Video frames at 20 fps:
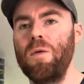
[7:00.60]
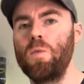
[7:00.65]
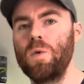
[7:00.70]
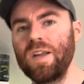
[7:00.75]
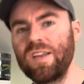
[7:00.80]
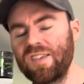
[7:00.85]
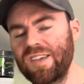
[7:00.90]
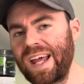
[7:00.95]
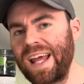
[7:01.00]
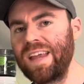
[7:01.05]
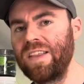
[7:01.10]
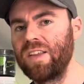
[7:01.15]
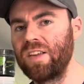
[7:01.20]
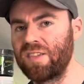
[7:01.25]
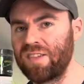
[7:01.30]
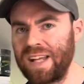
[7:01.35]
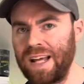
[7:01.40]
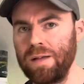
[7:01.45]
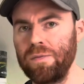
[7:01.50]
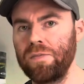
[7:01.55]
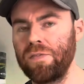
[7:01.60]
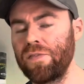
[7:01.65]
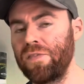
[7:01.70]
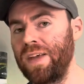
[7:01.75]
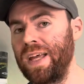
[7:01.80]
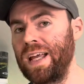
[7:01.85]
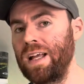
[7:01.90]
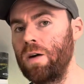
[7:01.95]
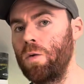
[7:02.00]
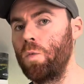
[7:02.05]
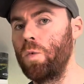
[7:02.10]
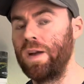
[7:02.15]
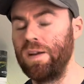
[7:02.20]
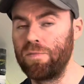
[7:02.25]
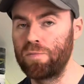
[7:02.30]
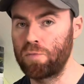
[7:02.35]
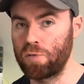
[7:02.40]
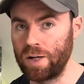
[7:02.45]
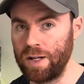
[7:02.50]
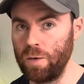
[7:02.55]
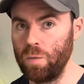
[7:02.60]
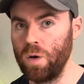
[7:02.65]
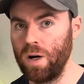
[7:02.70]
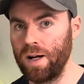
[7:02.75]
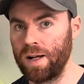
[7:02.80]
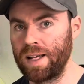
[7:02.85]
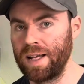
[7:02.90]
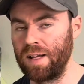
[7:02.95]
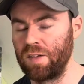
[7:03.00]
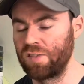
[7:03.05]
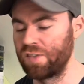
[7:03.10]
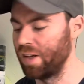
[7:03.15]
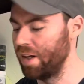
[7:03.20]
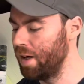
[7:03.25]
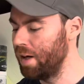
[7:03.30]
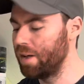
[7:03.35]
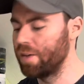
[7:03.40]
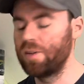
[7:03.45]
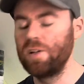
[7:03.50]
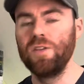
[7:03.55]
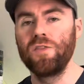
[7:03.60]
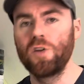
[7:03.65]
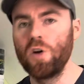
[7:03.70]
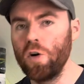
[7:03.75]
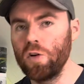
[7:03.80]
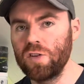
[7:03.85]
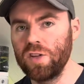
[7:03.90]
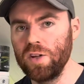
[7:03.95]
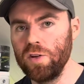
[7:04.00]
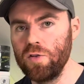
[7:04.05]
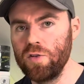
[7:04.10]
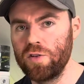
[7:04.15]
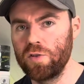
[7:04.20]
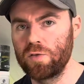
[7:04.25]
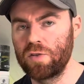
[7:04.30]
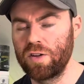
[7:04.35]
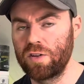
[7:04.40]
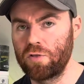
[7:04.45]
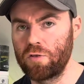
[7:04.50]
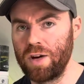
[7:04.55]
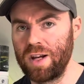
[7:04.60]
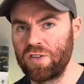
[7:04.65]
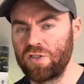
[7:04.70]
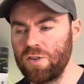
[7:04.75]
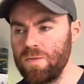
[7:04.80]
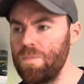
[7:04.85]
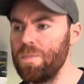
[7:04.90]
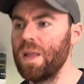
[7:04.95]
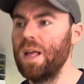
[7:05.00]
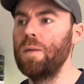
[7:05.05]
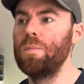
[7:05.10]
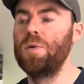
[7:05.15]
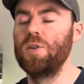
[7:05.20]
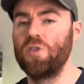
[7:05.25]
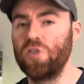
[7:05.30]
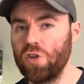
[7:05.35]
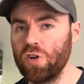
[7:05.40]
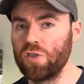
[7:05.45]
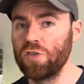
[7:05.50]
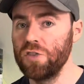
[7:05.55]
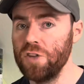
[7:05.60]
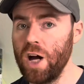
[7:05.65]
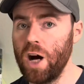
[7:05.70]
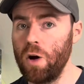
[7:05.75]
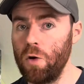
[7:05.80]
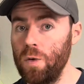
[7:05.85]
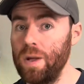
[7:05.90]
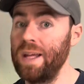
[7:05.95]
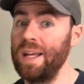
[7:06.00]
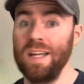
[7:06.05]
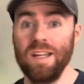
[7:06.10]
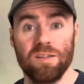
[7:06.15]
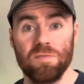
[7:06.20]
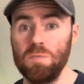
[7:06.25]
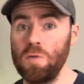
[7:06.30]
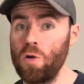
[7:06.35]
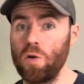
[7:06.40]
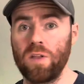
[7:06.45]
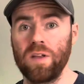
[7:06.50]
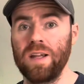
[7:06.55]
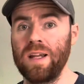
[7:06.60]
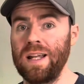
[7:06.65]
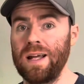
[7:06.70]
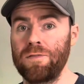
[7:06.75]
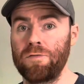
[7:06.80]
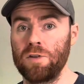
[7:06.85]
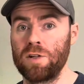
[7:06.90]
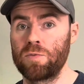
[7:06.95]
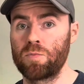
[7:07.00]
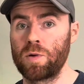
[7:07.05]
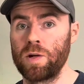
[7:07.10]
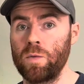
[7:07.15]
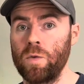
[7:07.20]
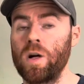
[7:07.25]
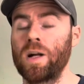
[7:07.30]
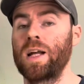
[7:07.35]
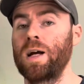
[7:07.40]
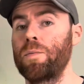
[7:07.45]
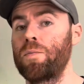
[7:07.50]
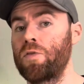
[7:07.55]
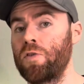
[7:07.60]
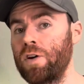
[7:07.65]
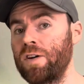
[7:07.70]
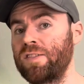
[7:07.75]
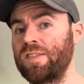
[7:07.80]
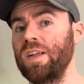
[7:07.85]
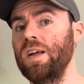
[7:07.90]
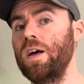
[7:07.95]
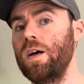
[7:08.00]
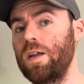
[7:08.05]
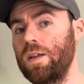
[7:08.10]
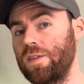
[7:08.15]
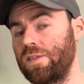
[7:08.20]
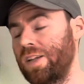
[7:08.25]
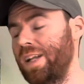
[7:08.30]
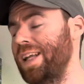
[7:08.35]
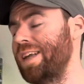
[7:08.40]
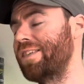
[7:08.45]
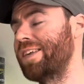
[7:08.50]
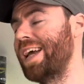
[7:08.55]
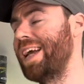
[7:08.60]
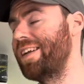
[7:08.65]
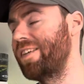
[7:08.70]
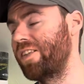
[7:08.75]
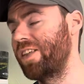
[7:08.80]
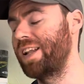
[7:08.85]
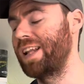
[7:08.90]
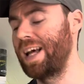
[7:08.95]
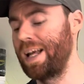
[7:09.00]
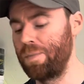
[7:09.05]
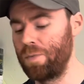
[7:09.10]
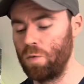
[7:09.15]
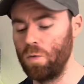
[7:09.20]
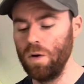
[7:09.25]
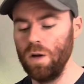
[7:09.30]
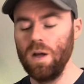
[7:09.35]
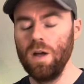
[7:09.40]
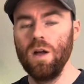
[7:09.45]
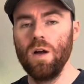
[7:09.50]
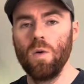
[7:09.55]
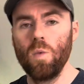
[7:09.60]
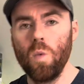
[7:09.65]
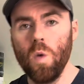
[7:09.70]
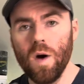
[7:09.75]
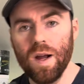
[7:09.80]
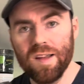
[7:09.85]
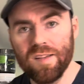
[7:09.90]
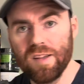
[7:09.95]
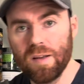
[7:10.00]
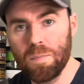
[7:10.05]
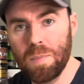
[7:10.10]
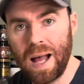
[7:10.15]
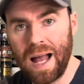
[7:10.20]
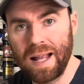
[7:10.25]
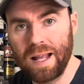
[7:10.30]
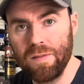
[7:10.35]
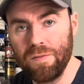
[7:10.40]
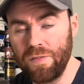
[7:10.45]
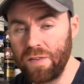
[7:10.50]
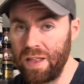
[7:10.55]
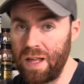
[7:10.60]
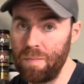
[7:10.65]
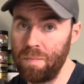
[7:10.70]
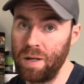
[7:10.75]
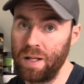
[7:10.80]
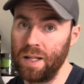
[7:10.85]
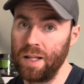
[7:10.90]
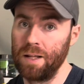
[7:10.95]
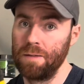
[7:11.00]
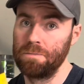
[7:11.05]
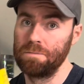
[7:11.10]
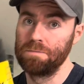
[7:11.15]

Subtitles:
we say the same thing with pre-workouts. So you've got to use your discretion, but just know it is more than an average pre-workout price. So let's get into the label. What is it packing for that money?